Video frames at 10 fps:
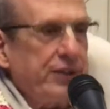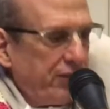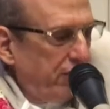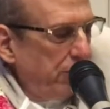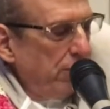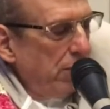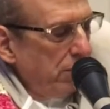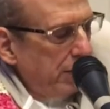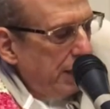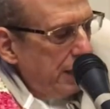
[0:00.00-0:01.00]
It's true.
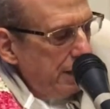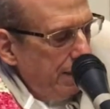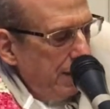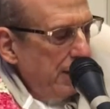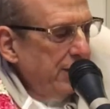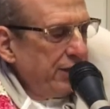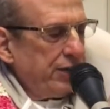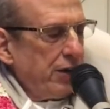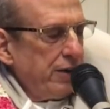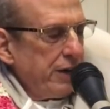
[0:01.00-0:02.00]
Okay.
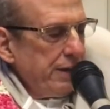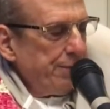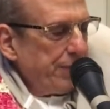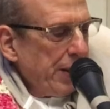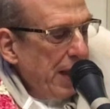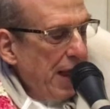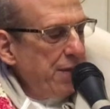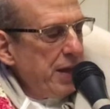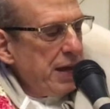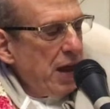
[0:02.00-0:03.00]
Sorry.
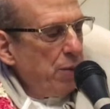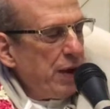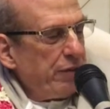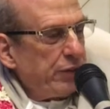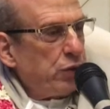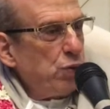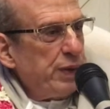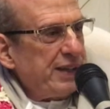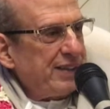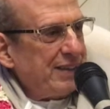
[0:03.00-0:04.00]
And then how about 2
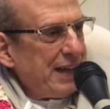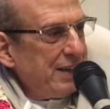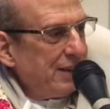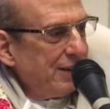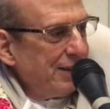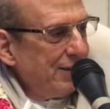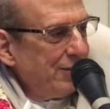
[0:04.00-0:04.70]
minutes later?